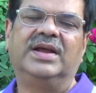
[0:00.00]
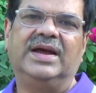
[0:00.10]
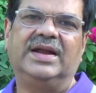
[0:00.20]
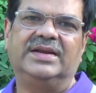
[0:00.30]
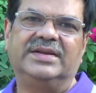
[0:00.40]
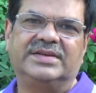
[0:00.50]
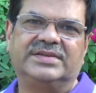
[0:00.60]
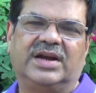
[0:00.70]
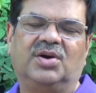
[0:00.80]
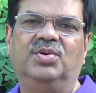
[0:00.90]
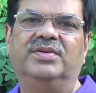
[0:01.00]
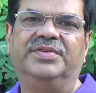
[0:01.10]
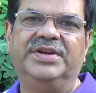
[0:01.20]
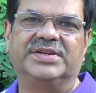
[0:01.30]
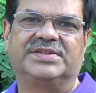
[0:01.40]
and it is Rahu
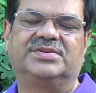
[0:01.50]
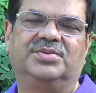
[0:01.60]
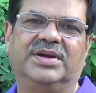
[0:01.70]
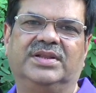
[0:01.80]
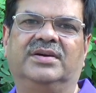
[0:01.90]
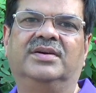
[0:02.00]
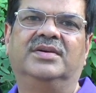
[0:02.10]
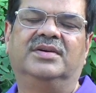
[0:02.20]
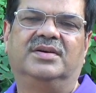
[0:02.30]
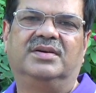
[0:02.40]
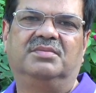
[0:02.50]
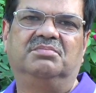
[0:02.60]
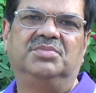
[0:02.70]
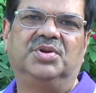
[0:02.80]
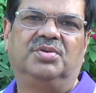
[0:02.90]
and Venus together,
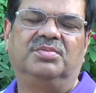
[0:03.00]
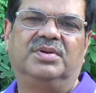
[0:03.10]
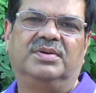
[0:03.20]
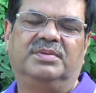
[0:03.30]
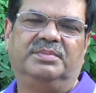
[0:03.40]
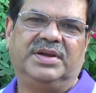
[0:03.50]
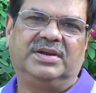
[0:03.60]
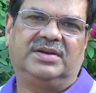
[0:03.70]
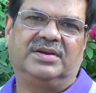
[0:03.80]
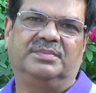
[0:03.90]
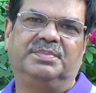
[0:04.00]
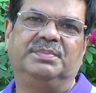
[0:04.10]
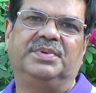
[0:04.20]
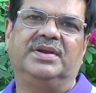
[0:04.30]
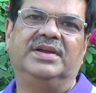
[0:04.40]
you know, make
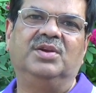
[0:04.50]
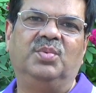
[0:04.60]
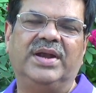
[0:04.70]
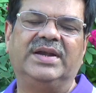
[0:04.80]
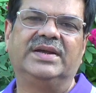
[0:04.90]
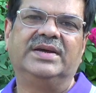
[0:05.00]
people invent